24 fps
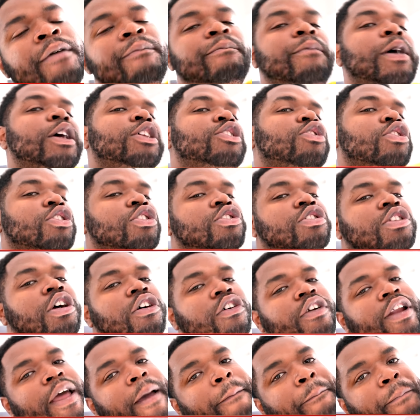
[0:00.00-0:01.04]
Make sure you
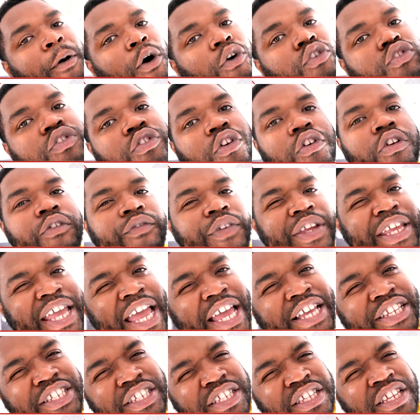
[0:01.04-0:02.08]
turn that post
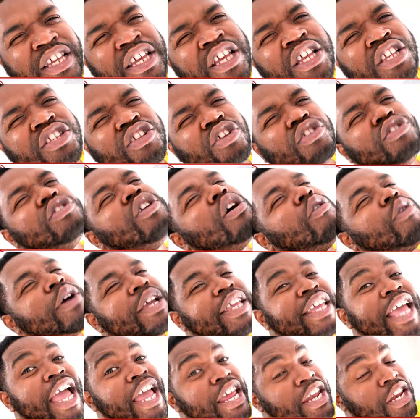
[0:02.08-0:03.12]
notification so you know
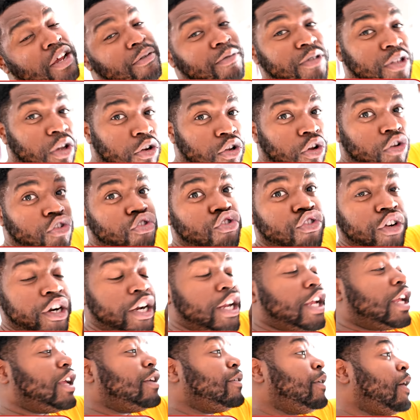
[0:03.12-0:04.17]
when gang numbers on your
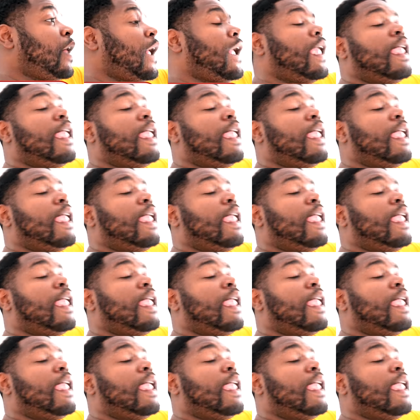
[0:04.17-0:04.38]
screen.